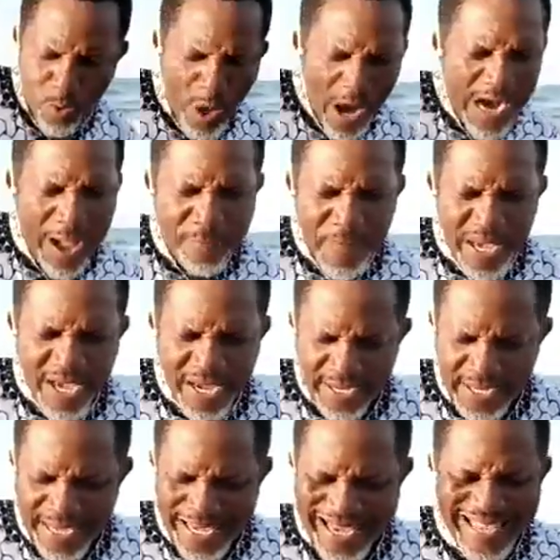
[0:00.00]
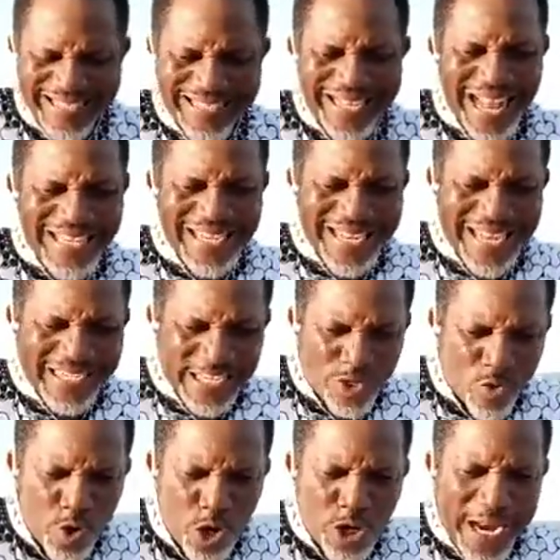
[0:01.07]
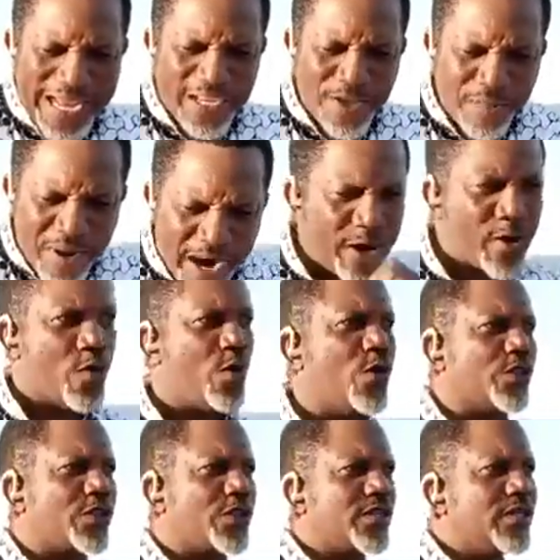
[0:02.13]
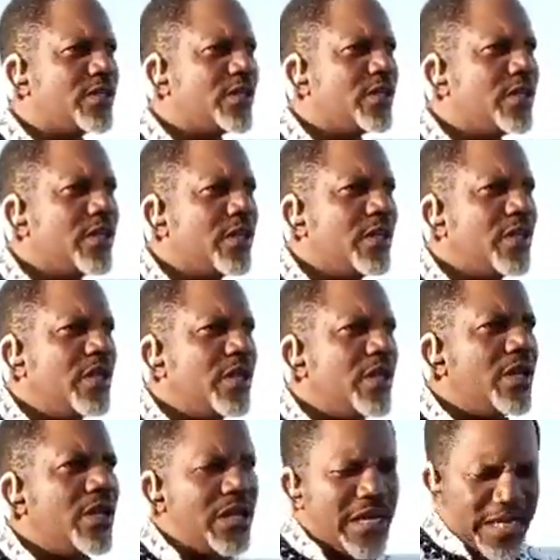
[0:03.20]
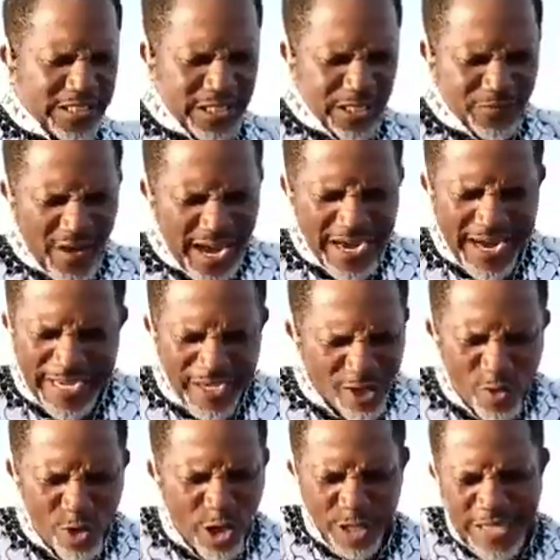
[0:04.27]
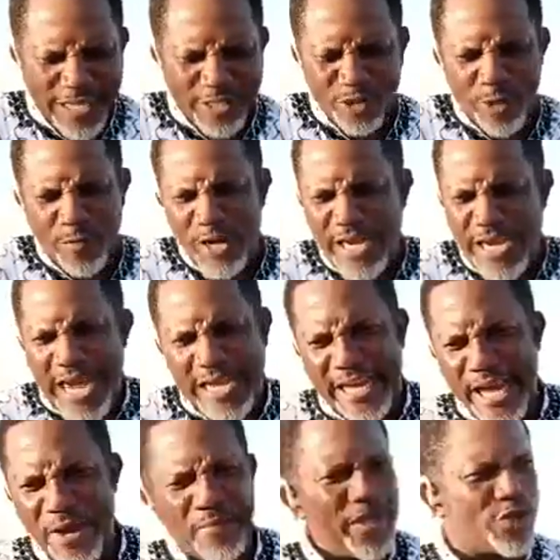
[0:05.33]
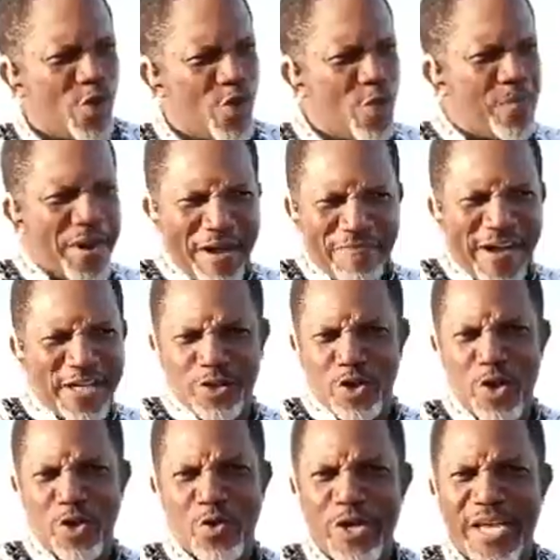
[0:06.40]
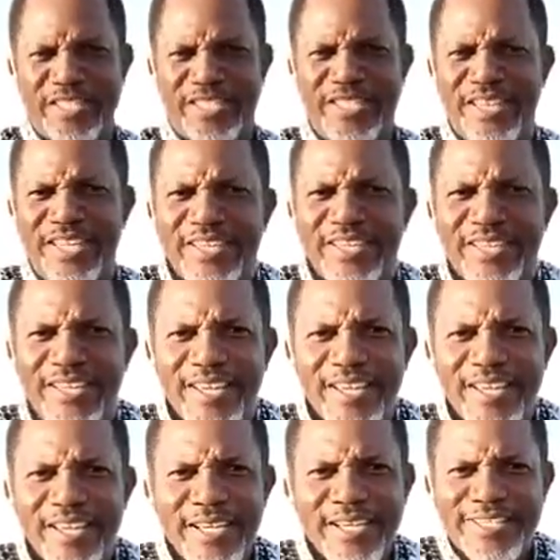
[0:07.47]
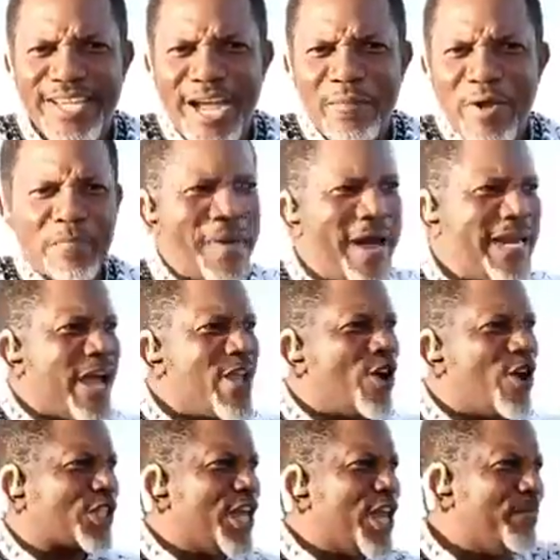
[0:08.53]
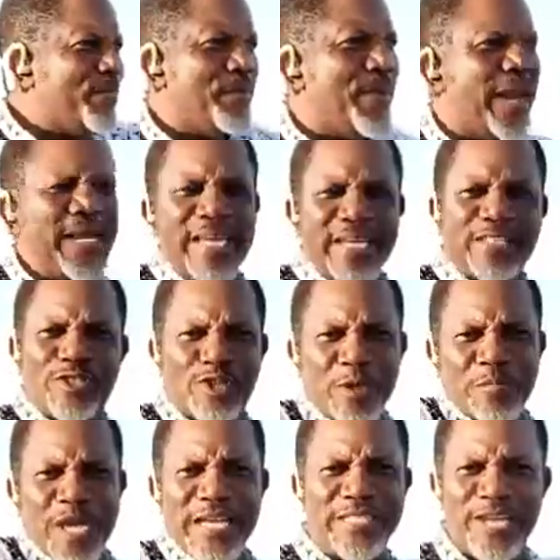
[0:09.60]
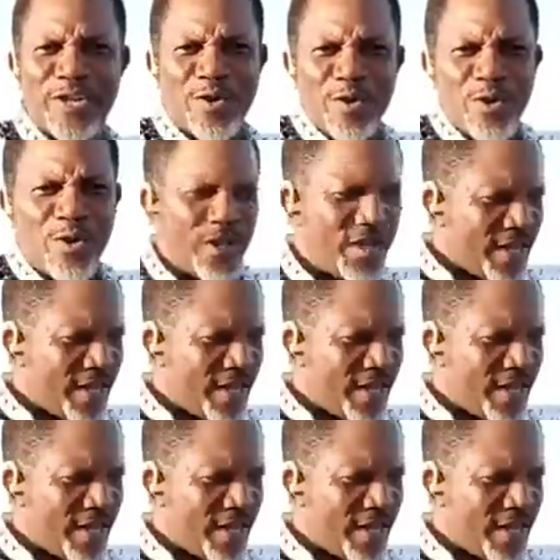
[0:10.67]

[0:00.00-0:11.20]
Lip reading: when I mean inside the ridiculous like the miraculous, it is very ridiculous that somebody that came into Brava trouble yesterday, some weapon that just came in belly some years ago,